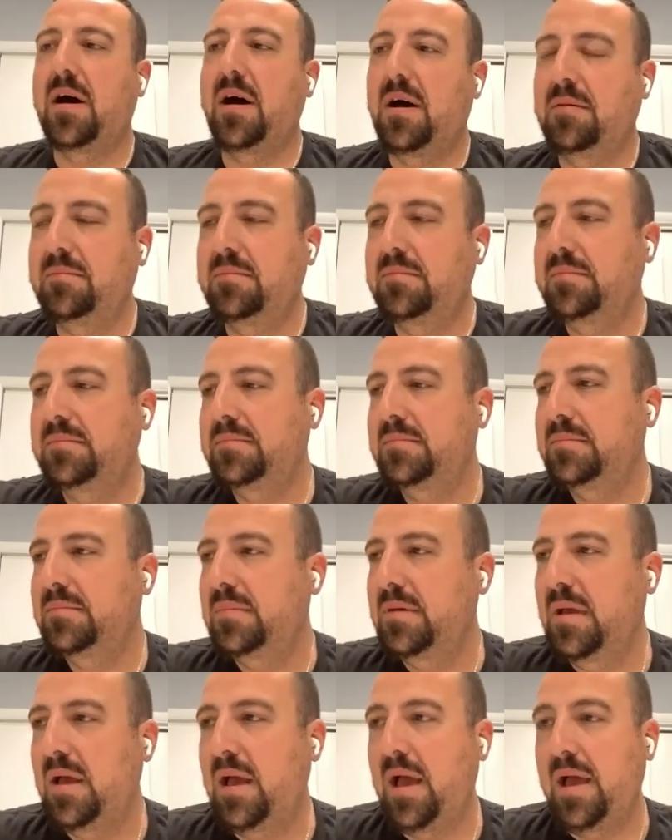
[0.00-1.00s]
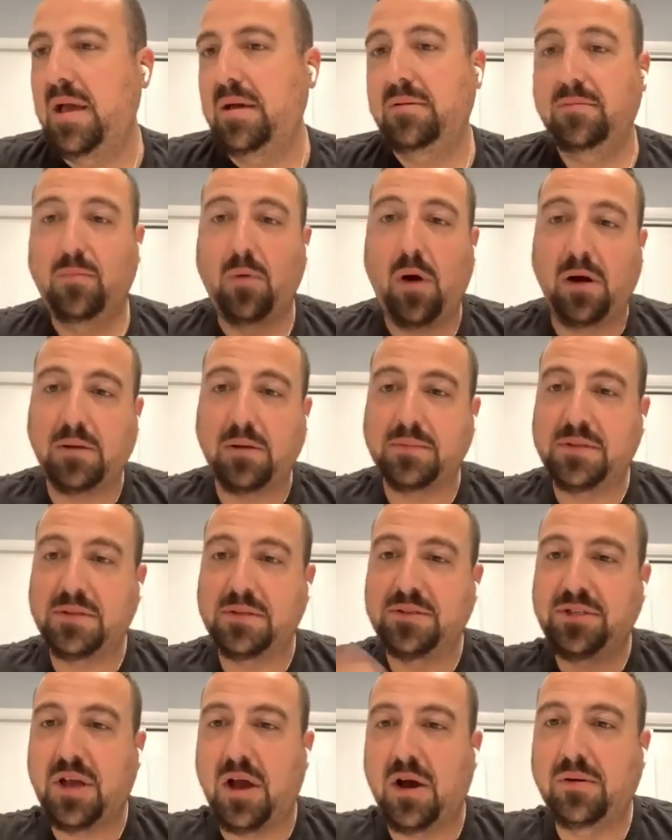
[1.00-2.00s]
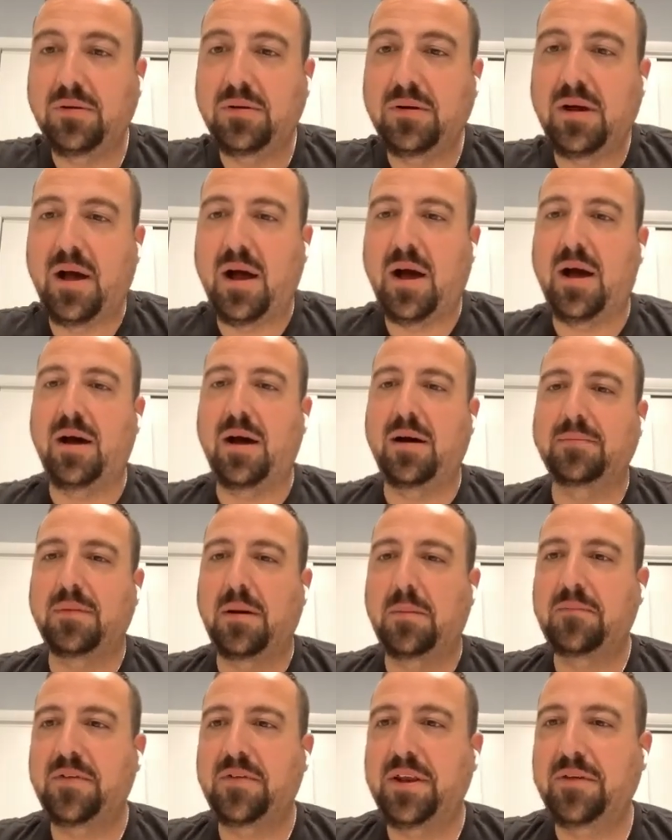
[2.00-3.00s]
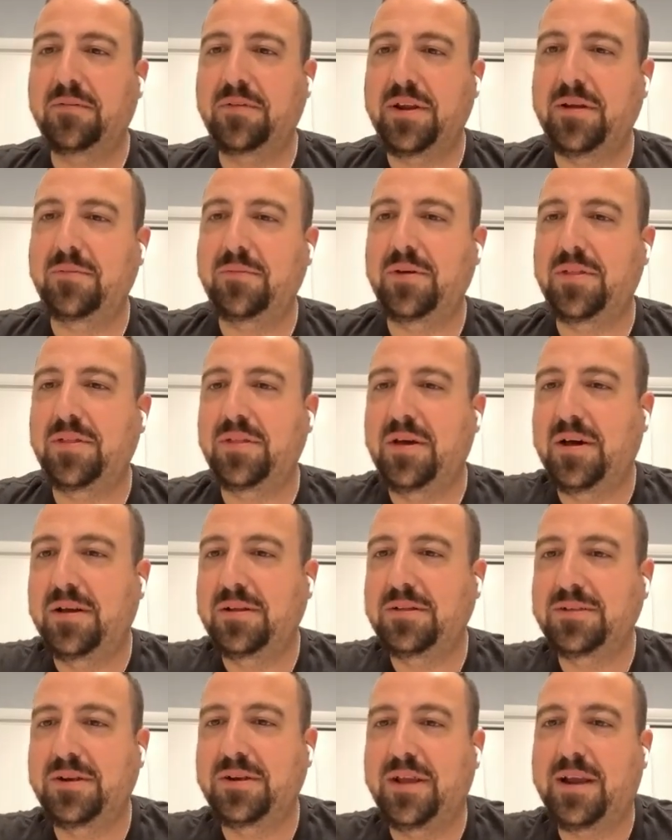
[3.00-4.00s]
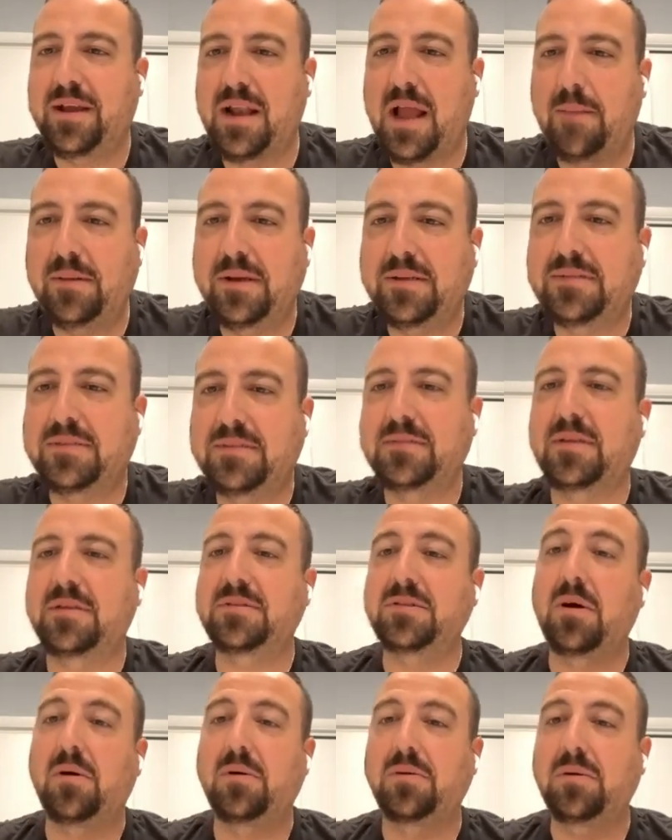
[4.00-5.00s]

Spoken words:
welcome to the show. I'm Vinny Rito with Dirty Economics. So